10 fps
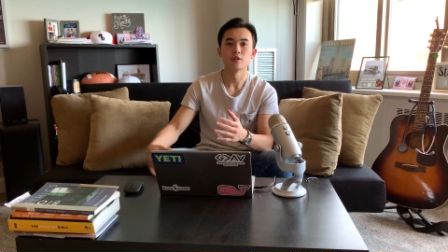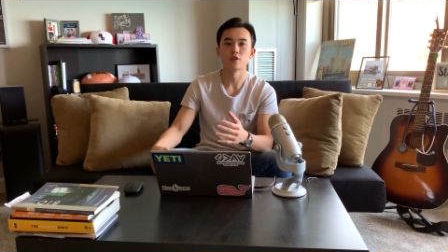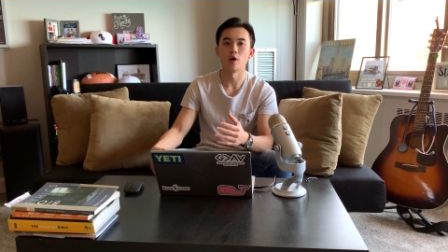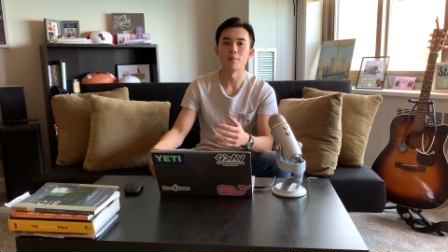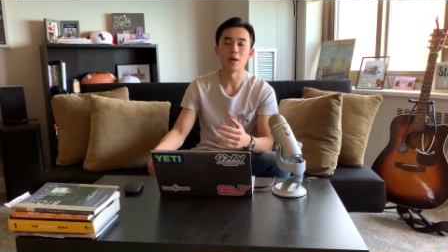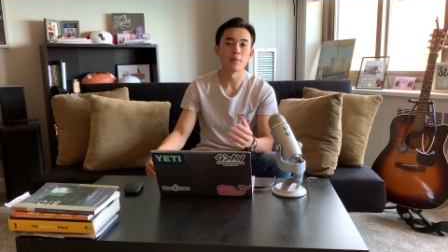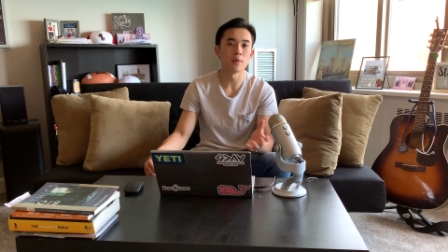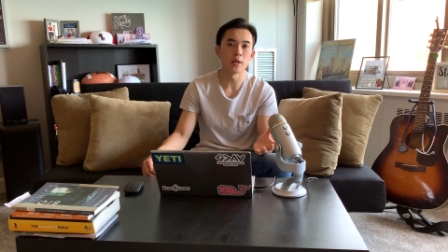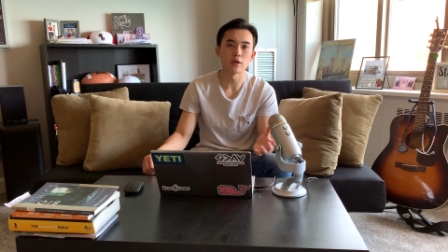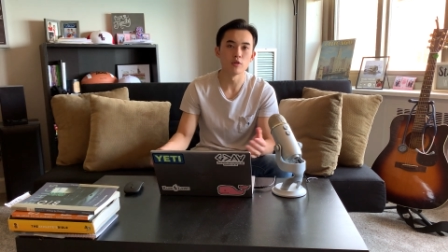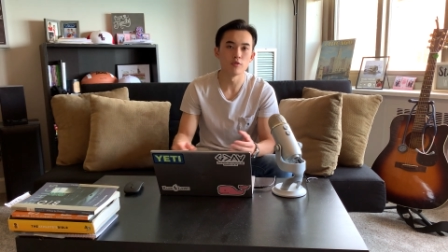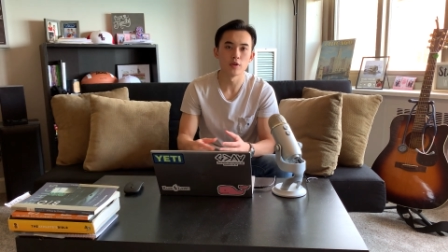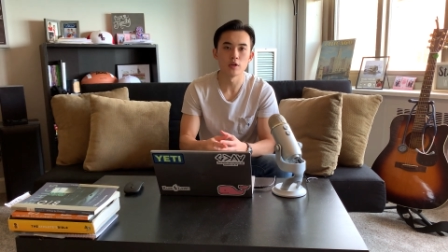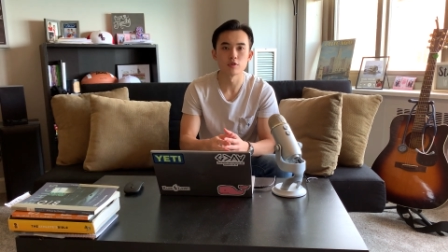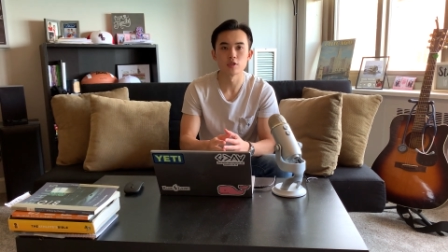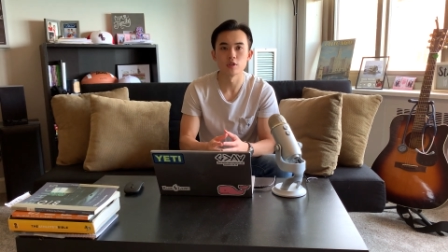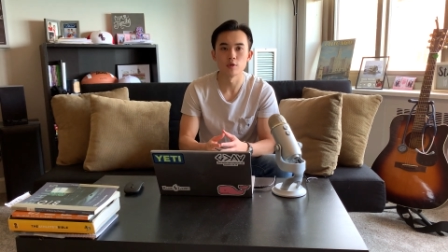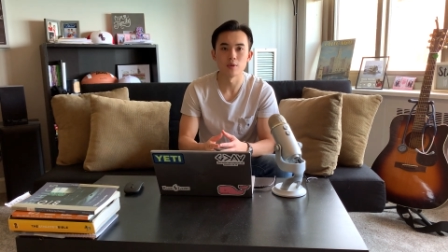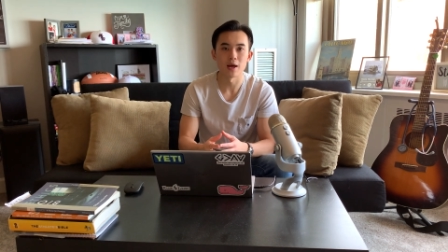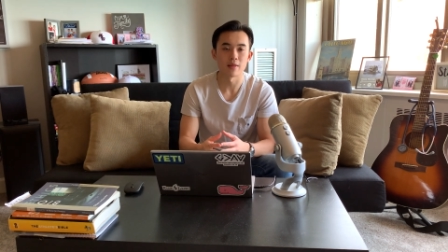So I mean, I'm gonna make a new video
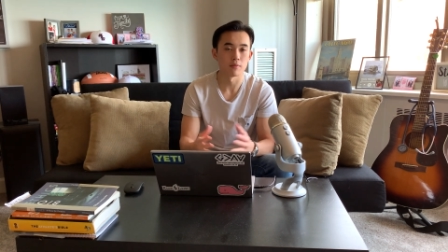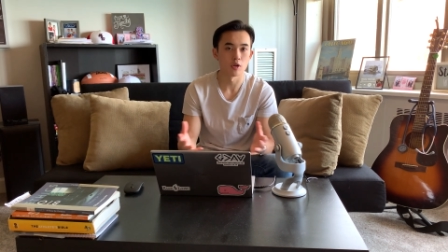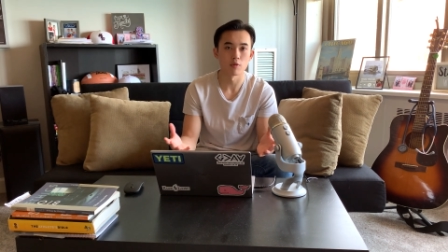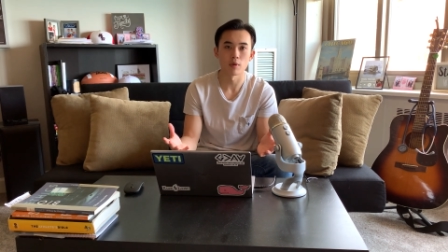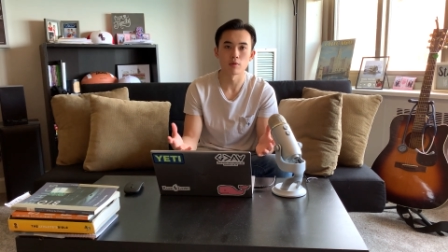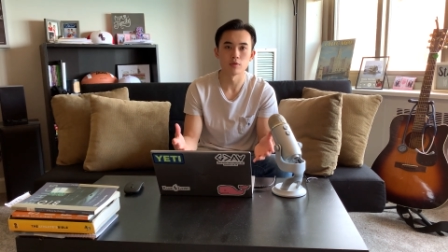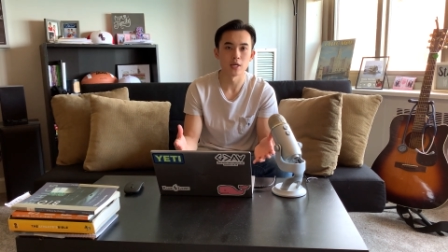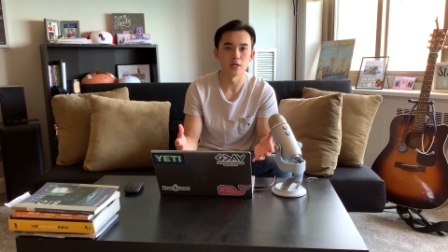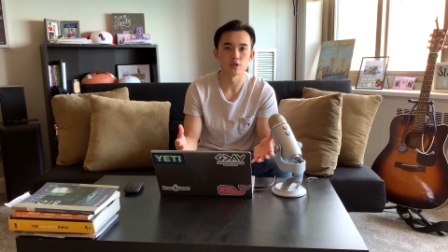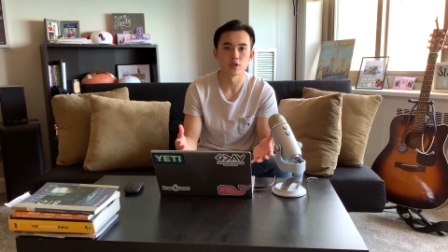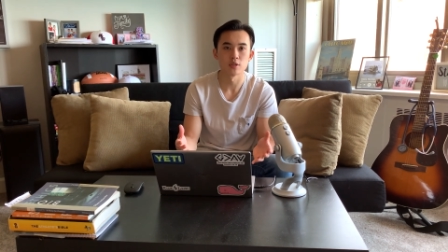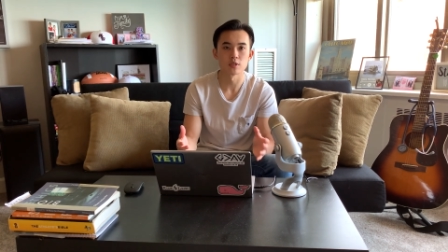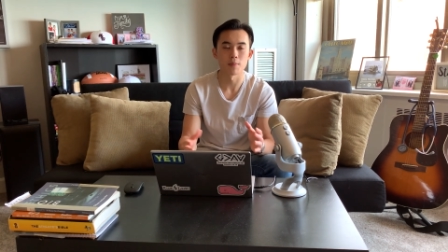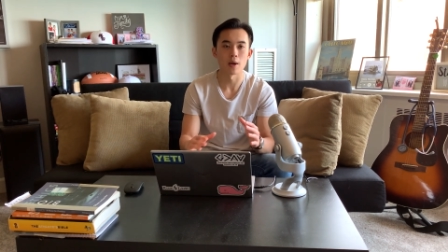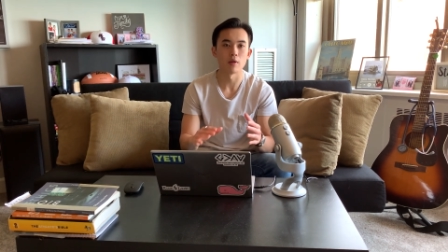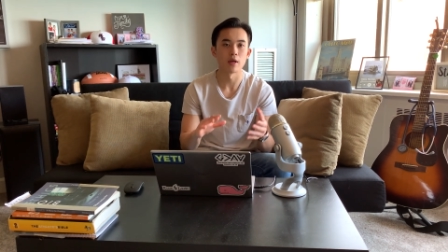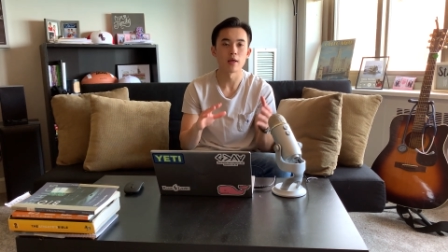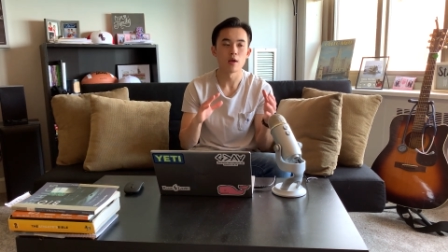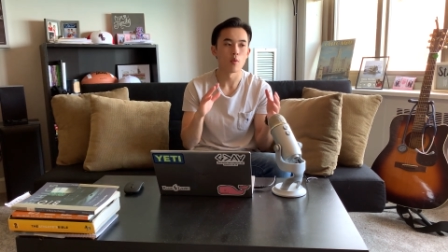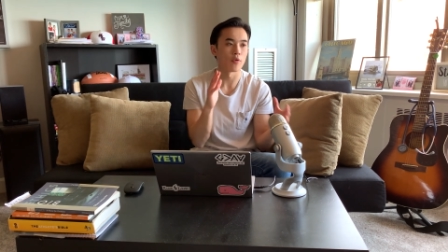soon now that I'm done with my rotations about like
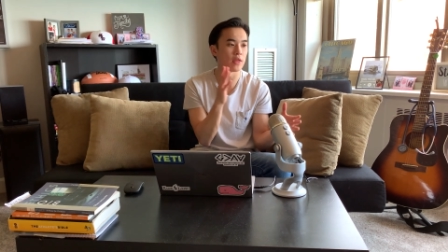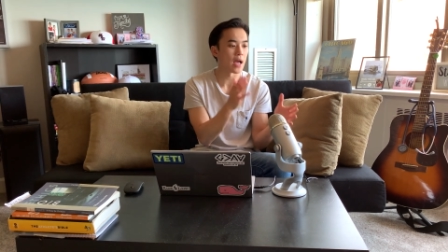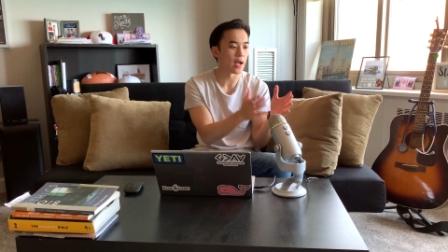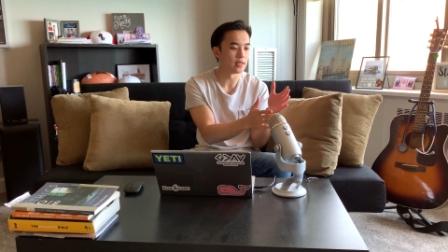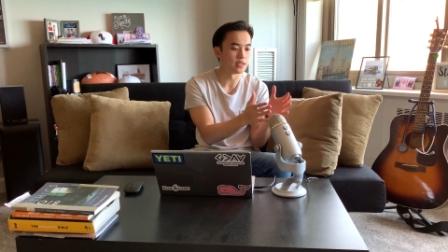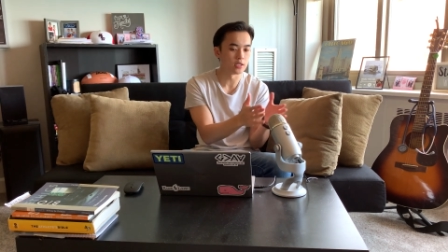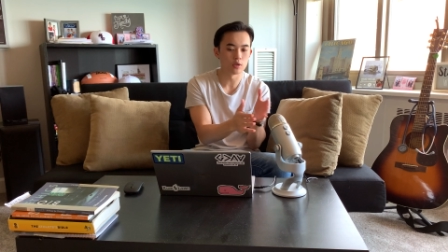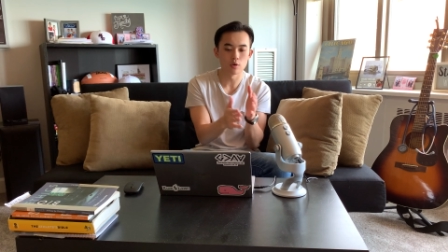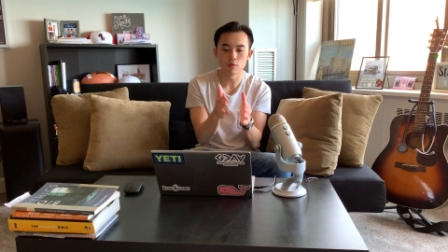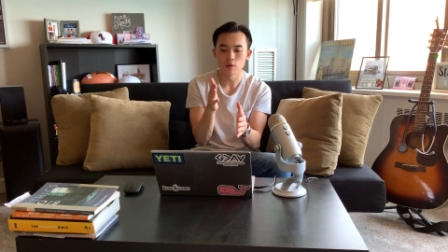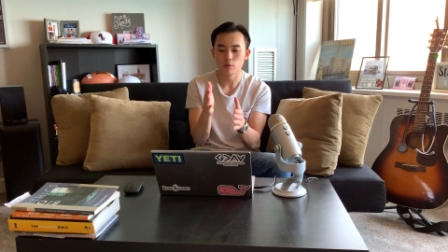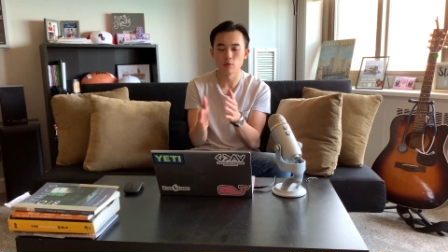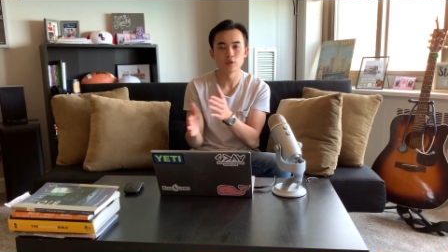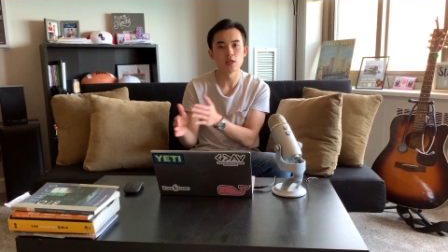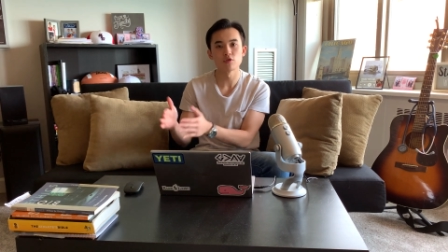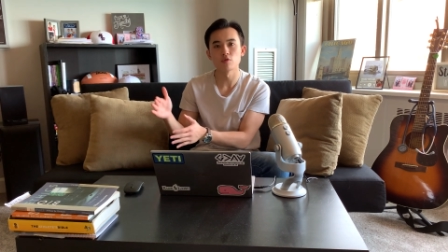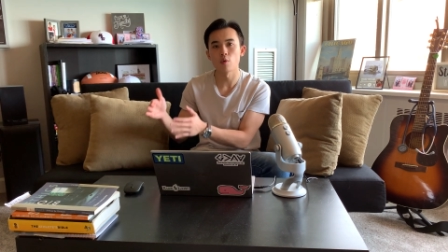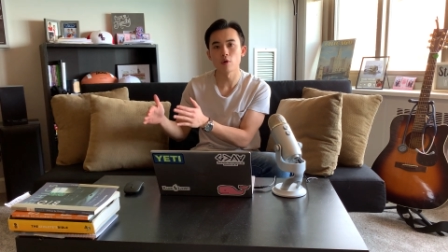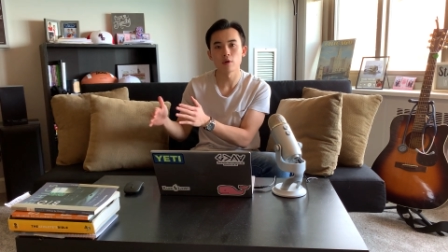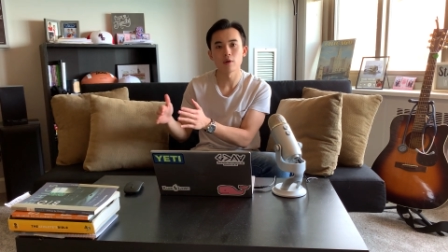what the ideal rotation
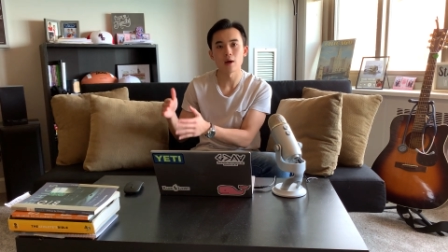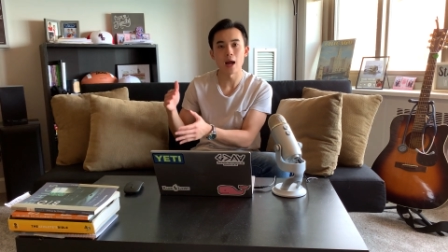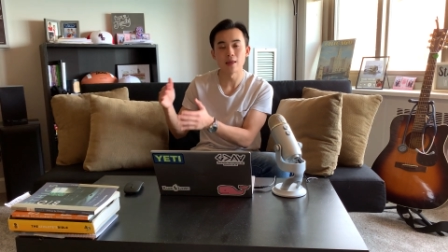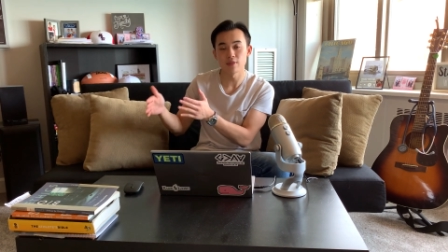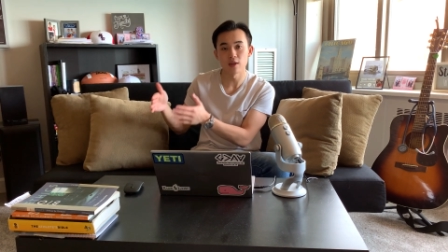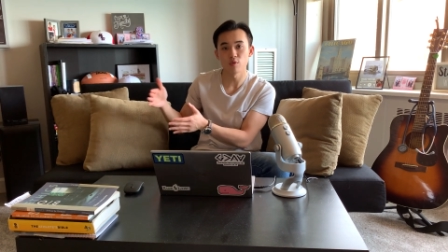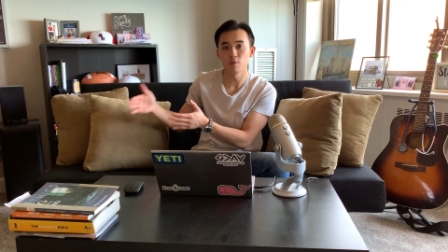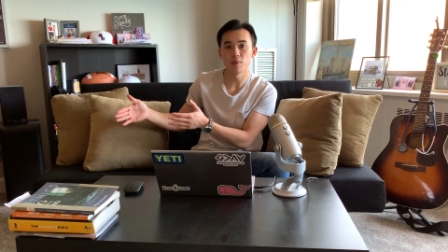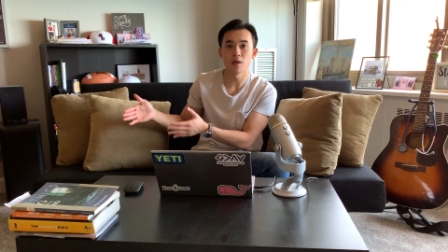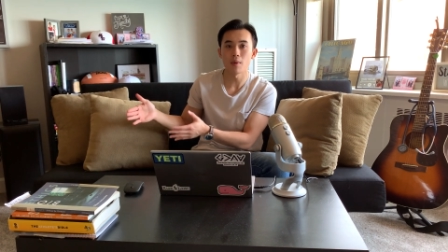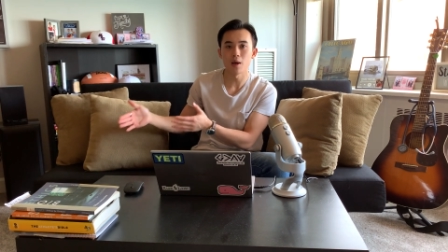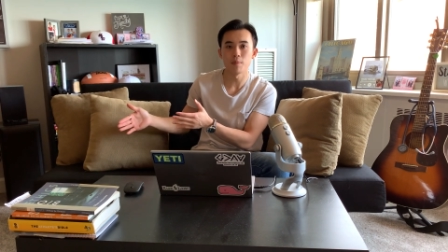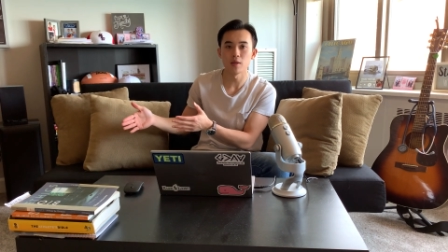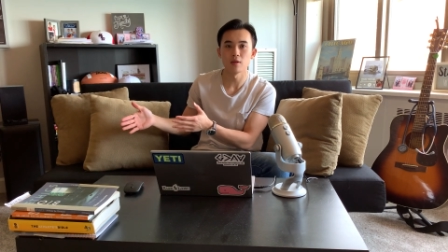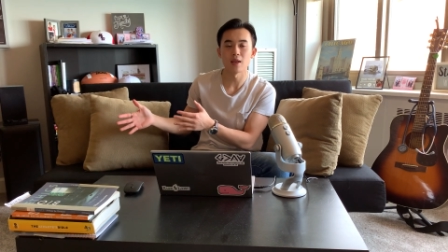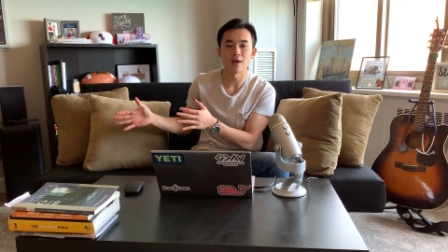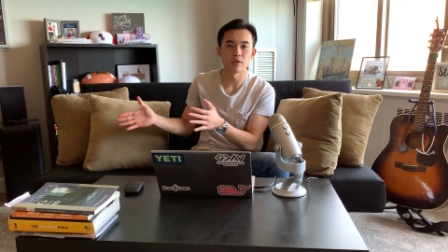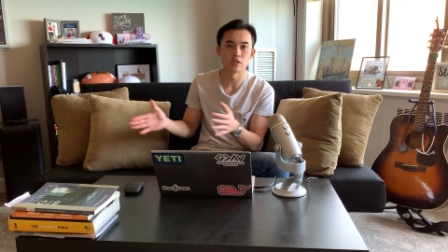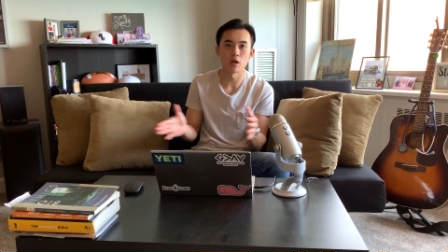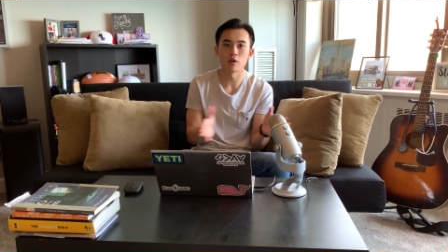order I think would be in my opinion,
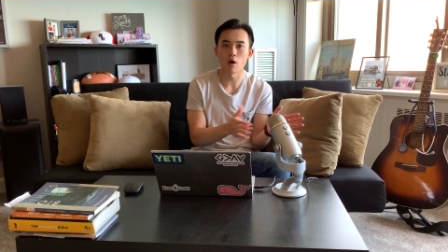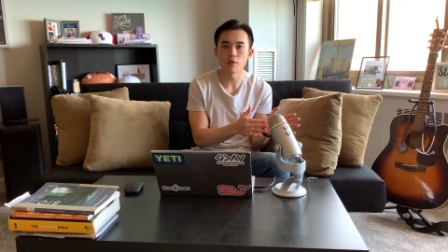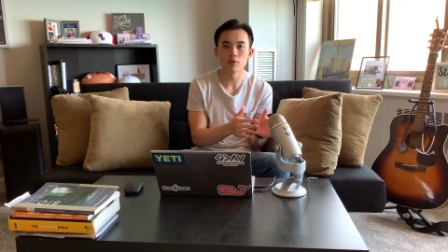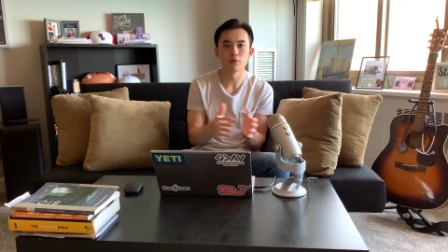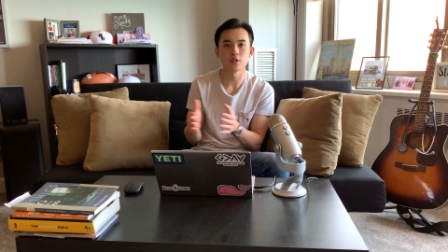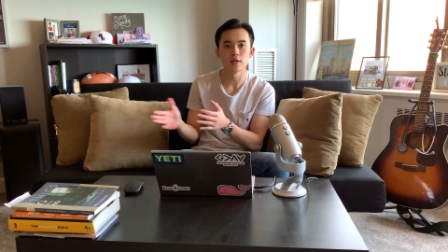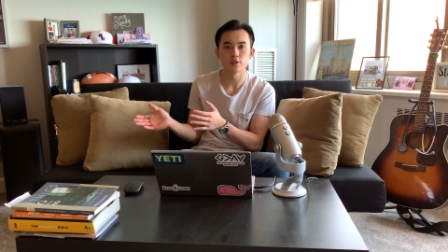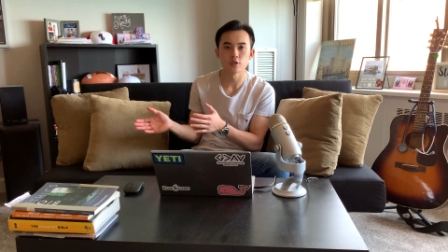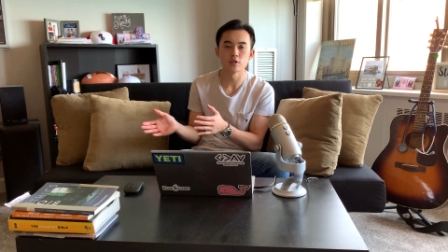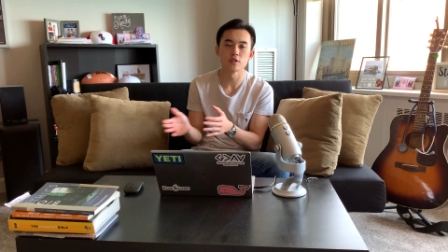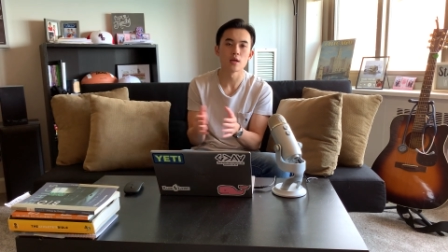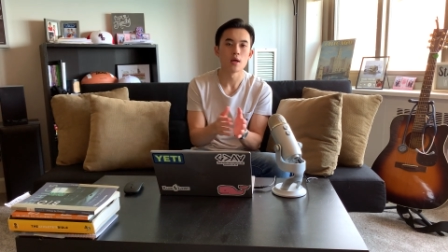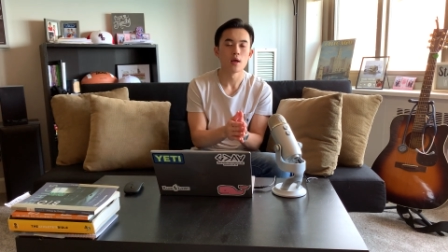having done all the rotations.